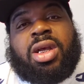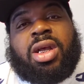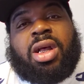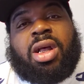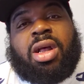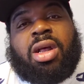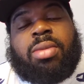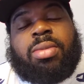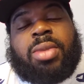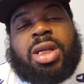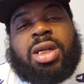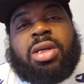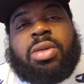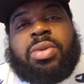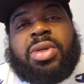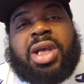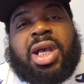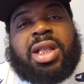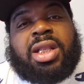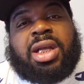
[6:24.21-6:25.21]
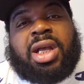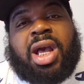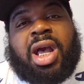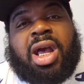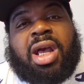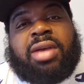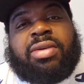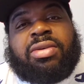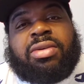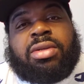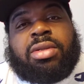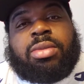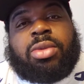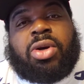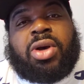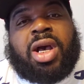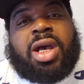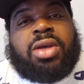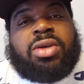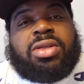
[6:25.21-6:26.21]
I know we got the guy from
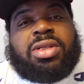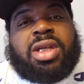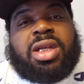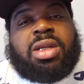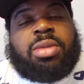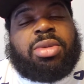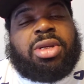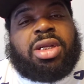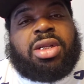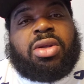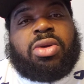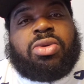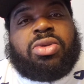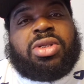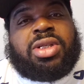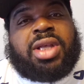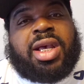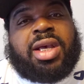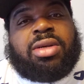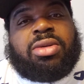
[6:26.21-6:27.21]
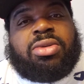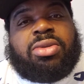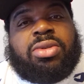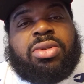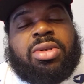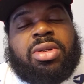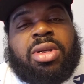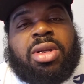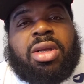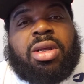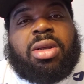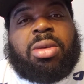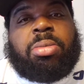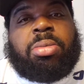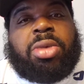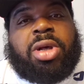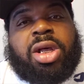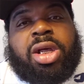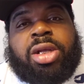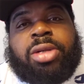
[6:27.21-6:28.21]
Ohio State to be a nose tackle,
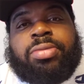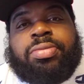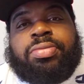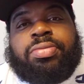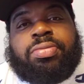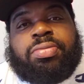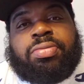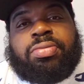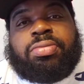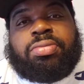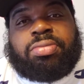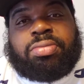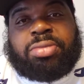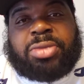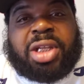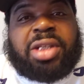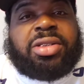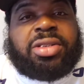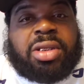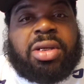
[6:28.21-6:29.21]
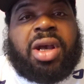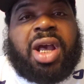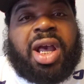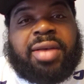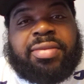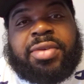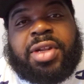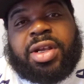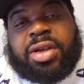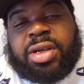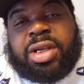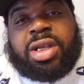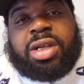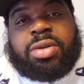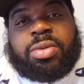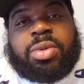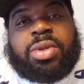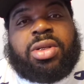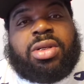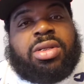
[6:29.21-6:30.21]
but they still have Derrick
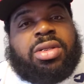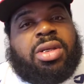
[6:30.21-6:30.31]
Henry.